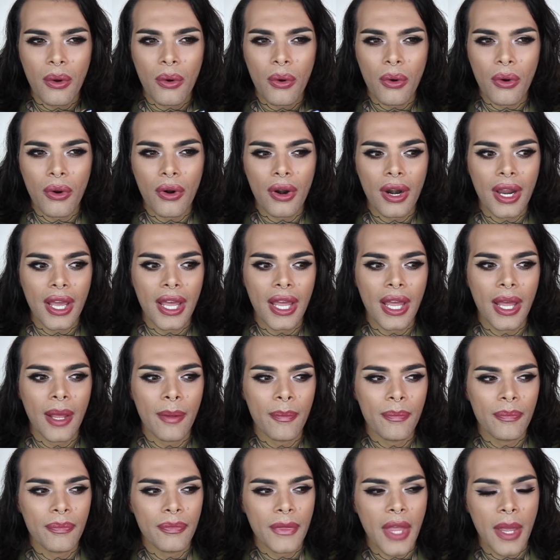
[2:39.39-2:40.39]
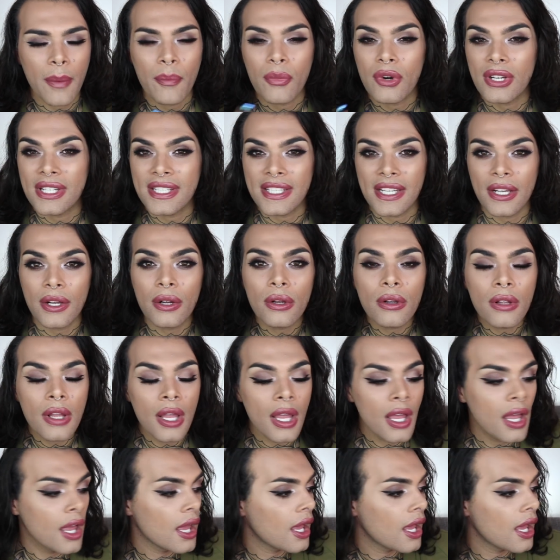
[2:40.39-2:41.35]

or in Brazil,